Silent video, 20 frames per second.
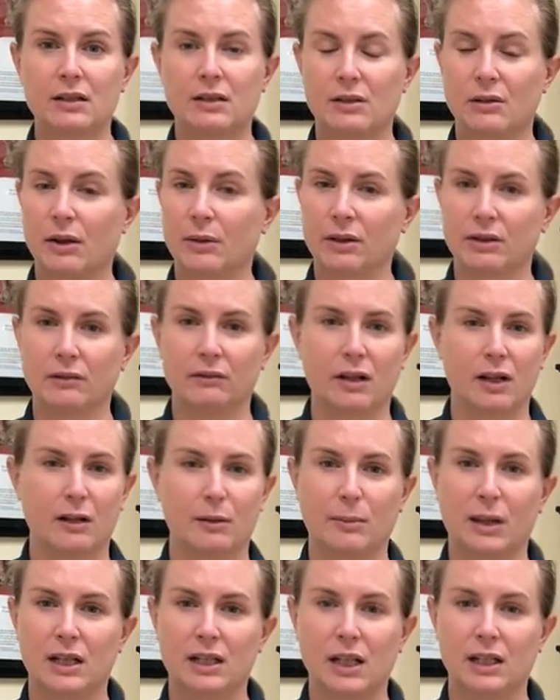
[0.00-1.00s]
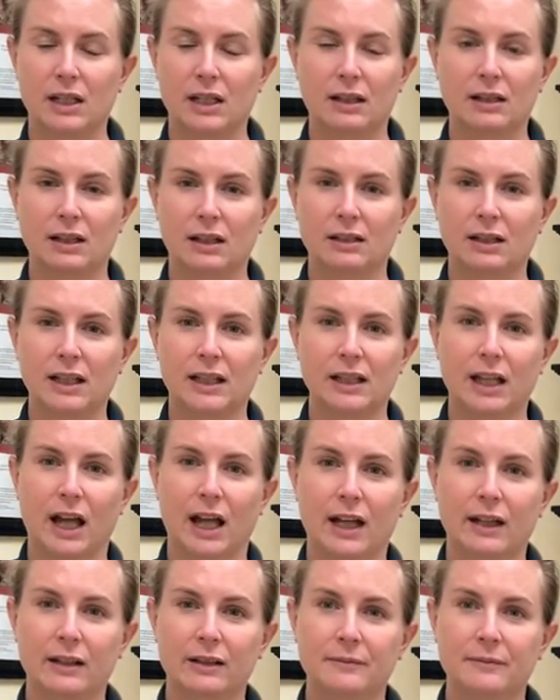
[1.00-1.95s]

So I wouldn't recommend anything like that.